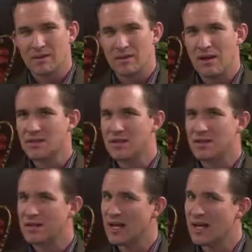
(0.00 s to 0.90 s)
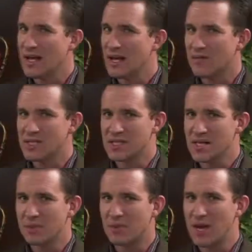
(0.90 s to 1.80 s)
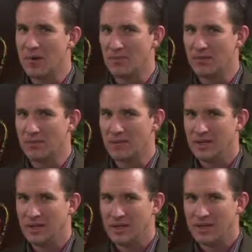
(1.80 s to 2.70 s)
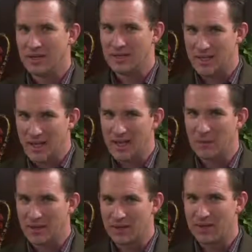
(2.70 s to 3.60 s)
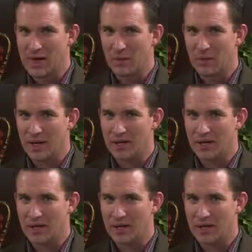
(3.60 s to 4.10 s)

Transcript: Doesn't take care of the sin problem in dealing with it that way.